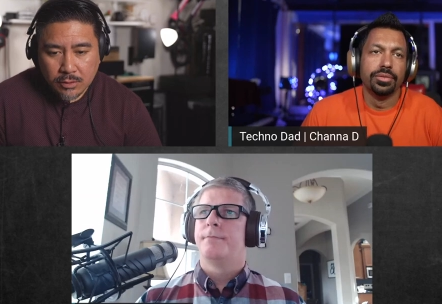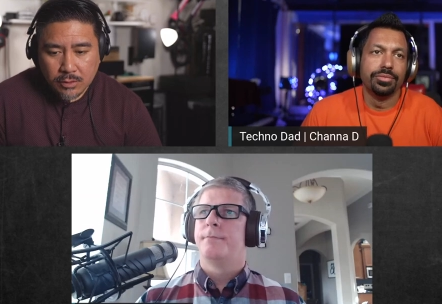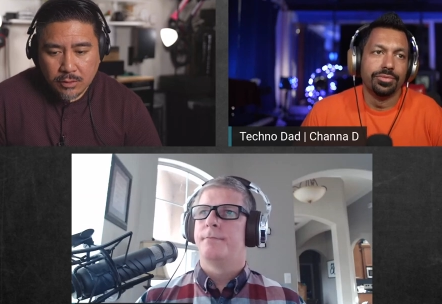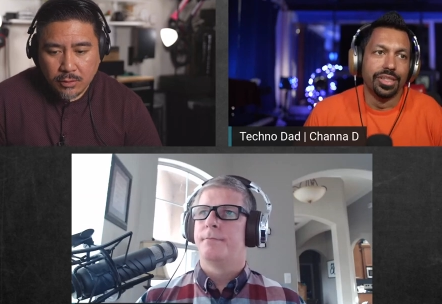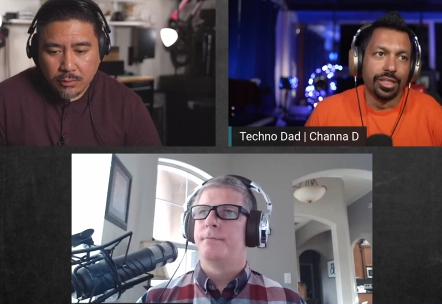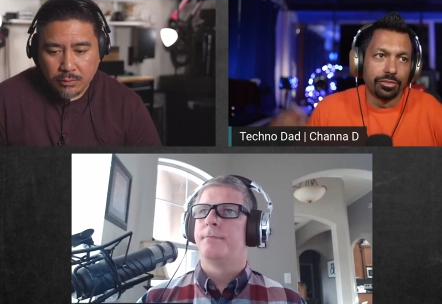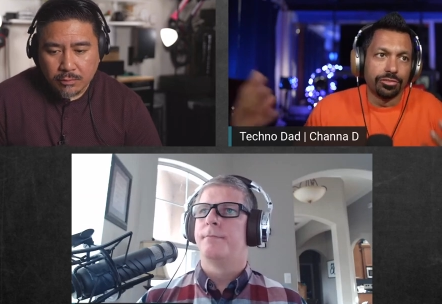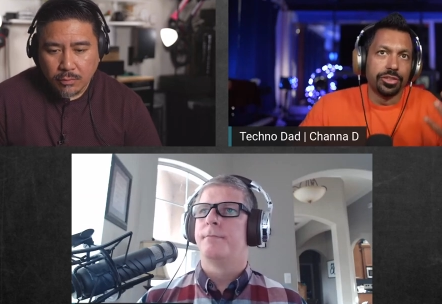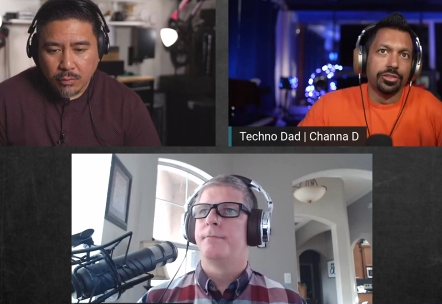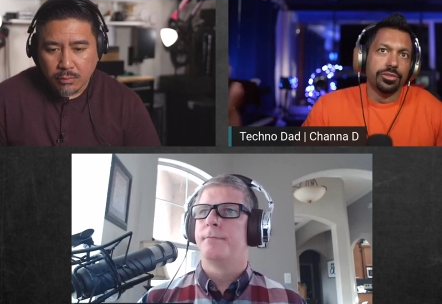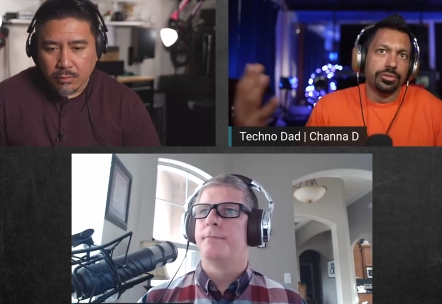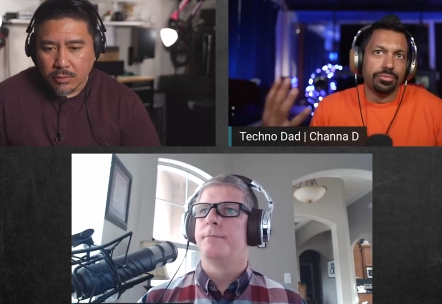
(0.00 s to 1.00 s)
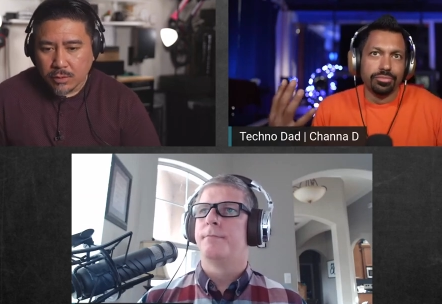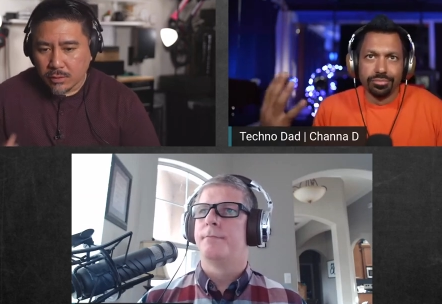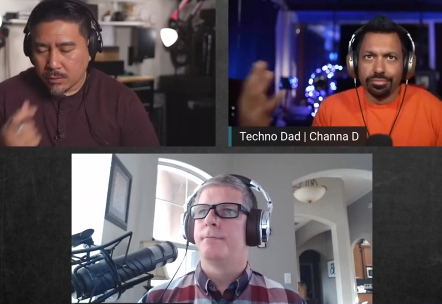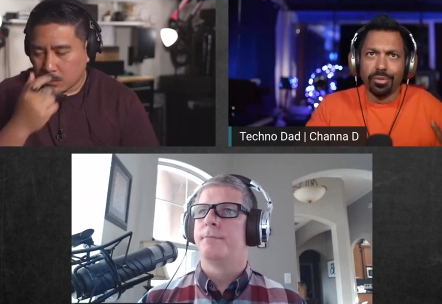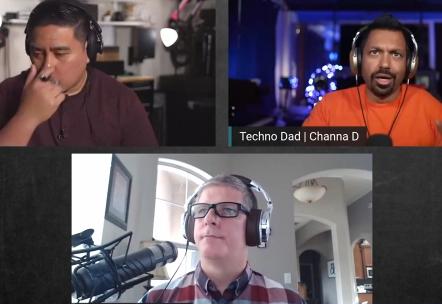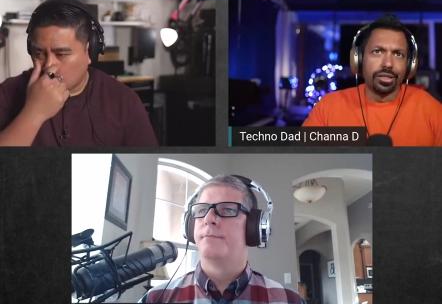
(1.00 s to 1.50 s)
Speaker 1: near field
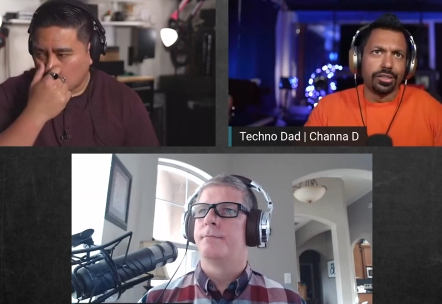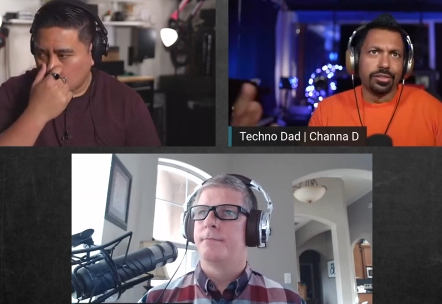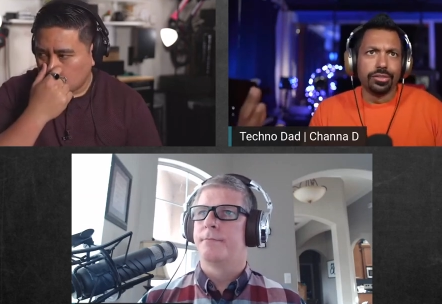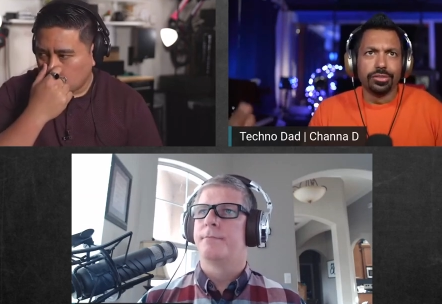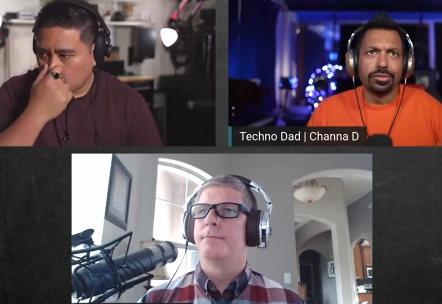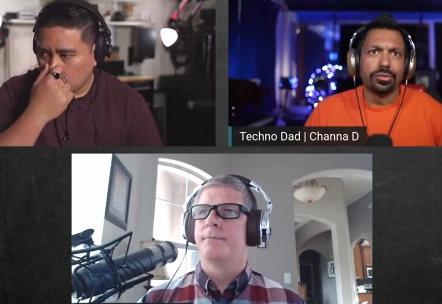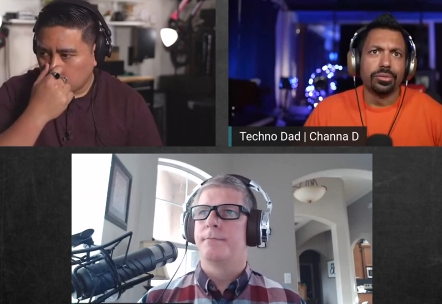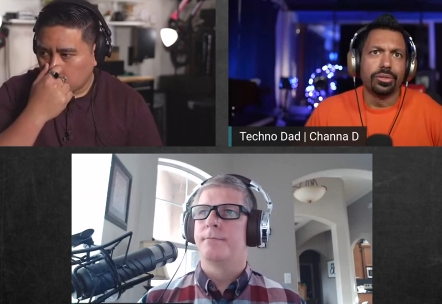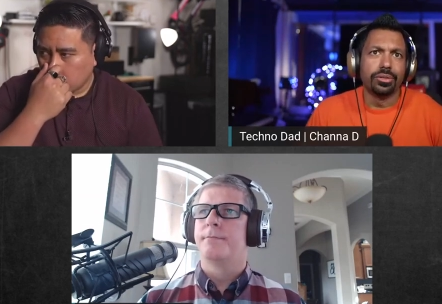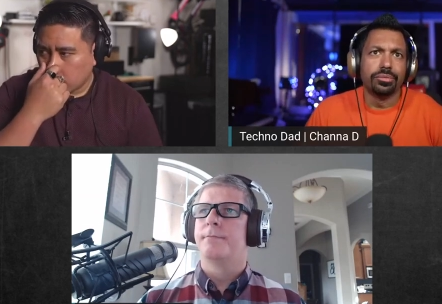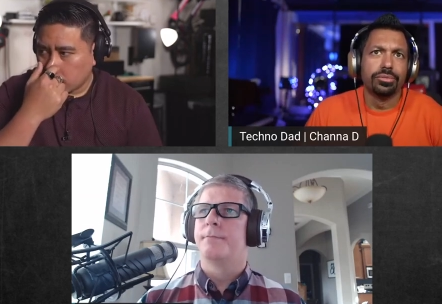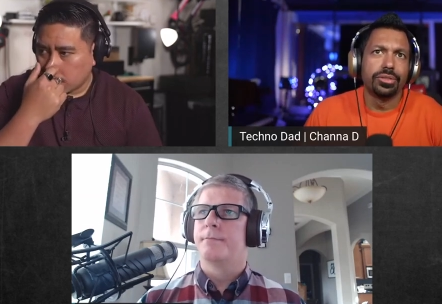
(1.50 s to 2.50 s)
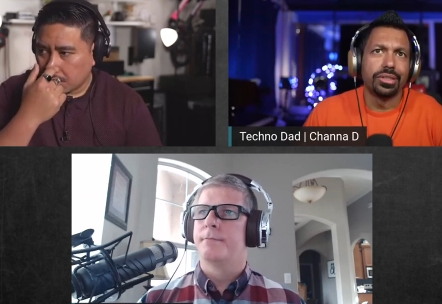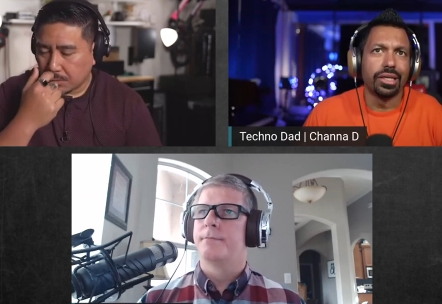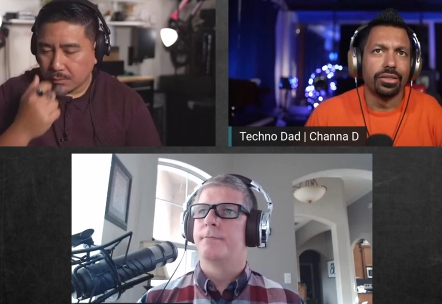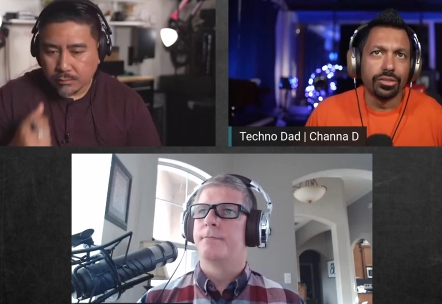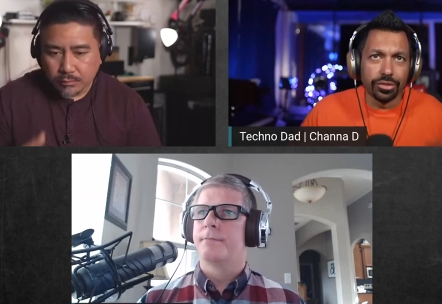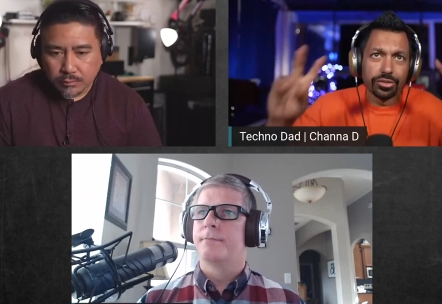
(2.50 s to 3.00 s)
monitors or
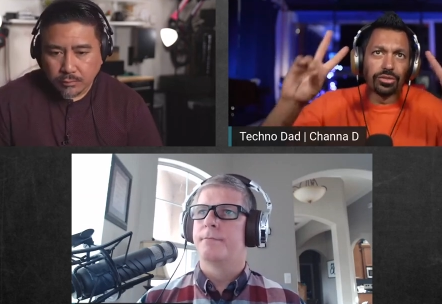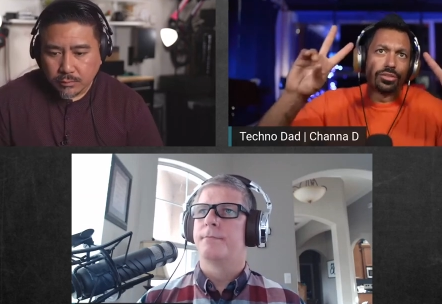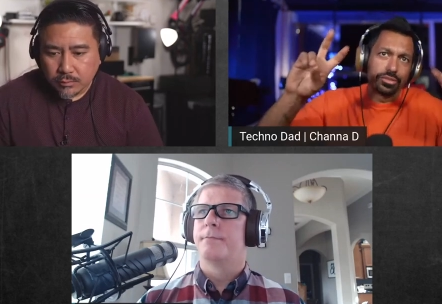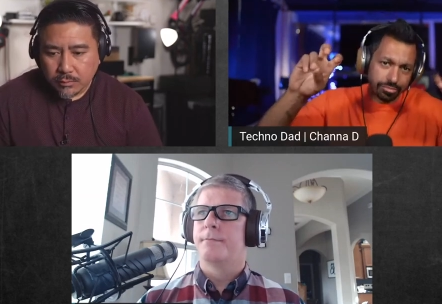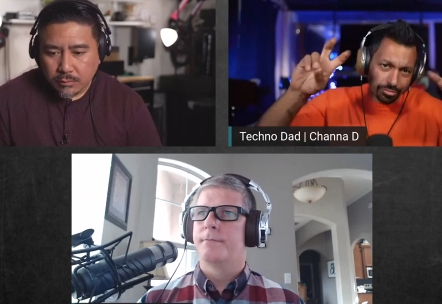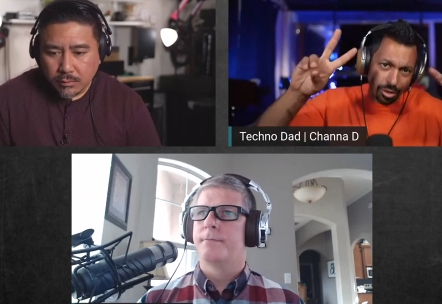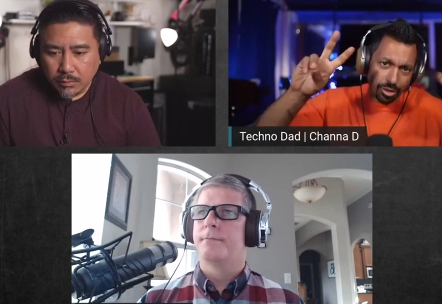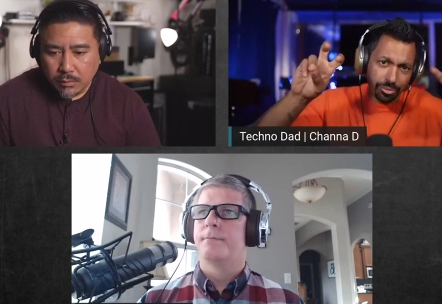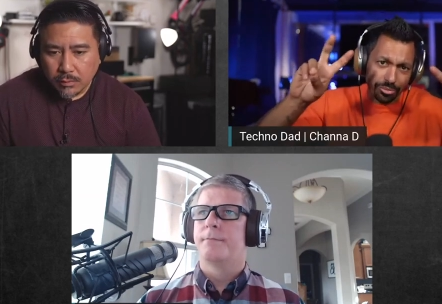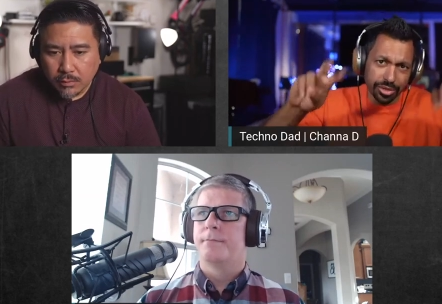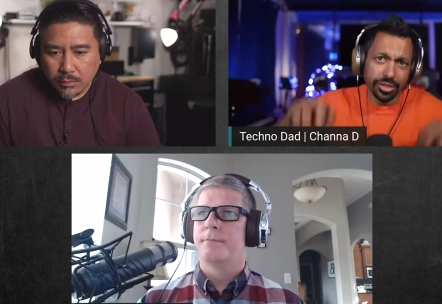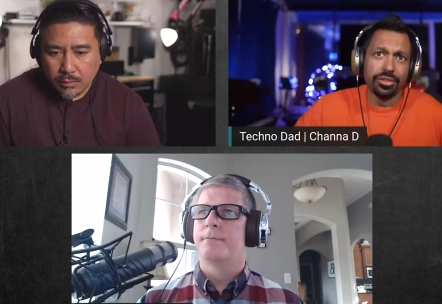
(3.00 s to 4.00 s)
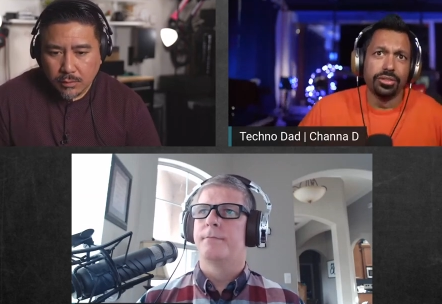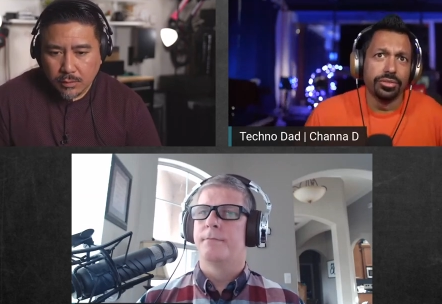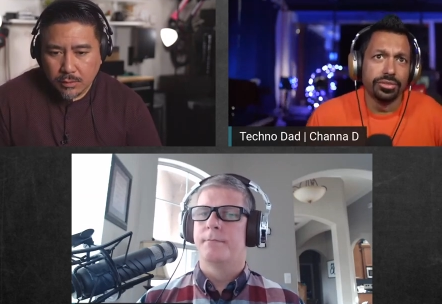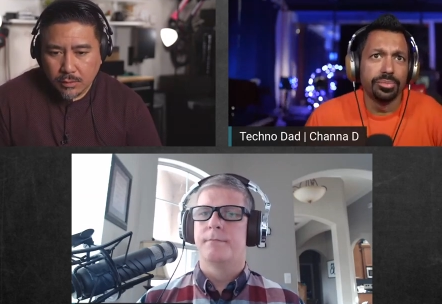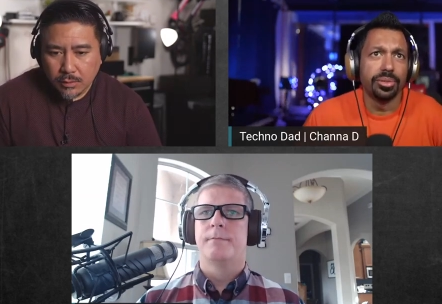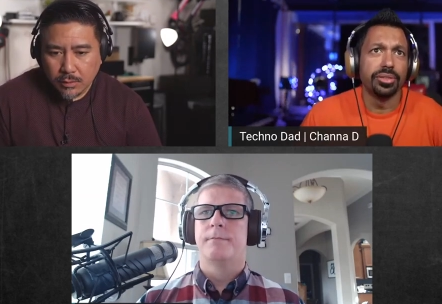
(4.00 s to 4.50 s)
standard home theater
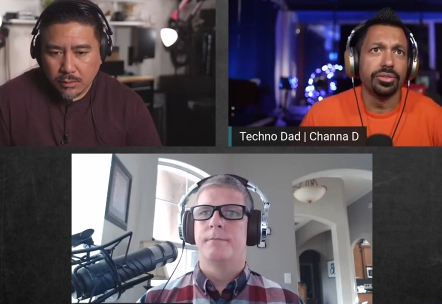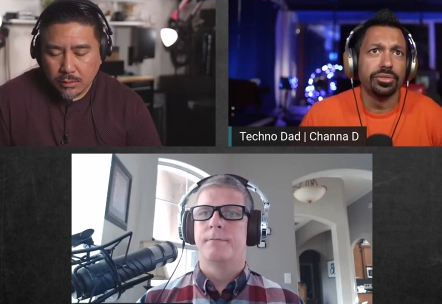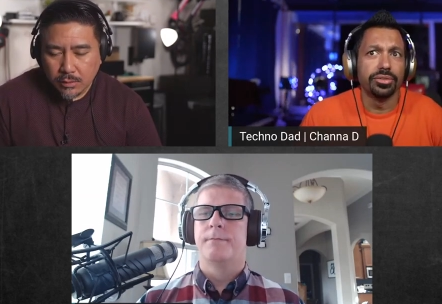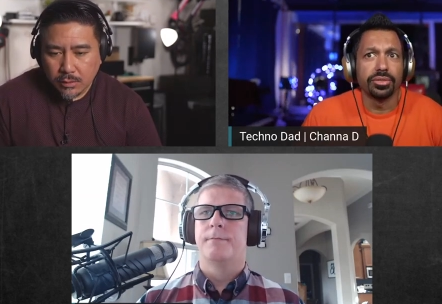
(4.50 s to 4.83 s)
speakers